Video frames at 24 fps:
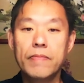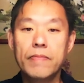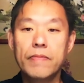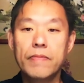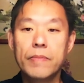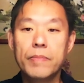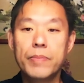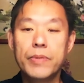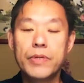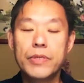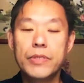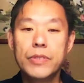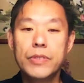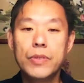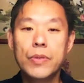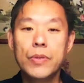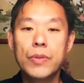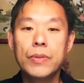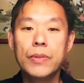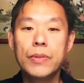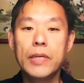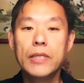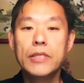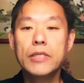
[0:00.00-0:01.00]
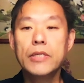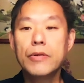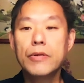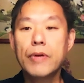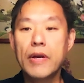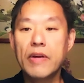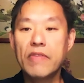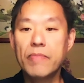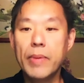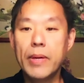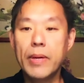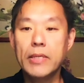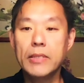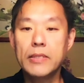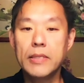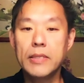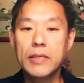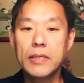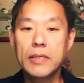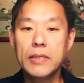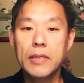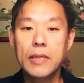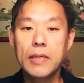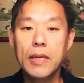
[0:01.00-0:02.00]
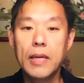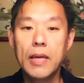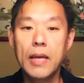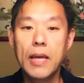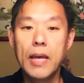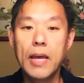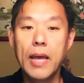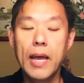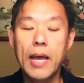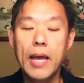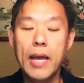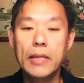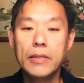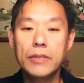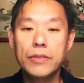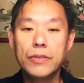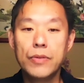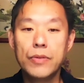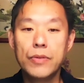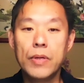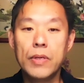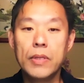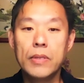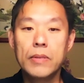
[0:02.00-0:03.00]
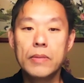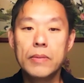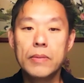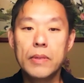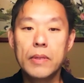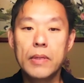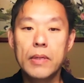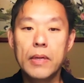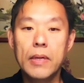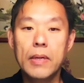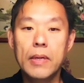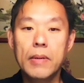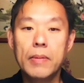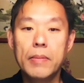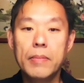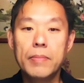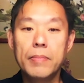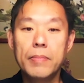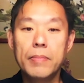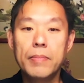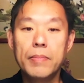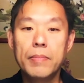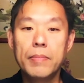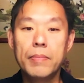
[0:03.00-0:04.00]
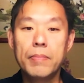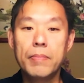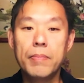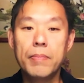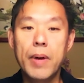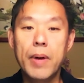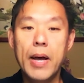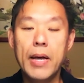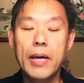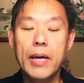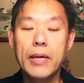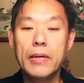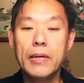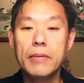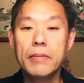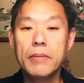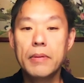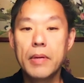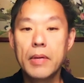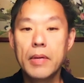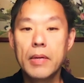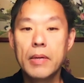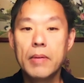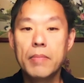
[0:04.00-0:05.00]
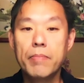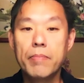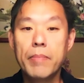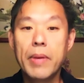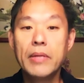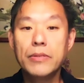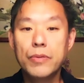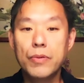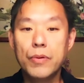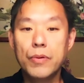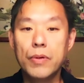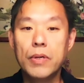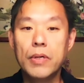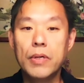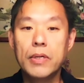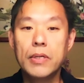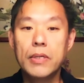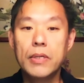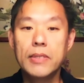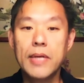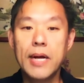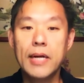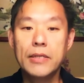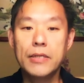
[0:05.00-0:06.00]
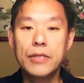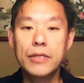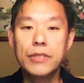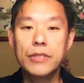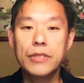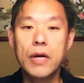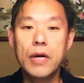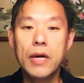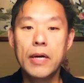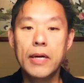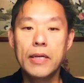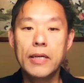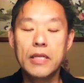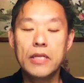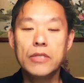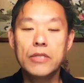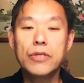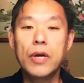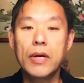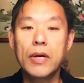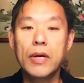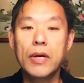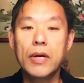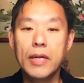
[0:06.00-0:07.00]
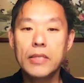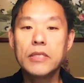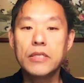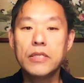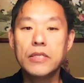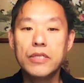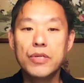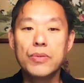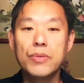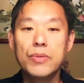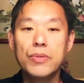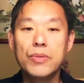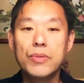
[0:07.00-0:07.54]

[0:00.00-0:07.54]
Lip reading: pursued integrative medicine and joined my mentor, Dr. Chung, at the Chung Institute.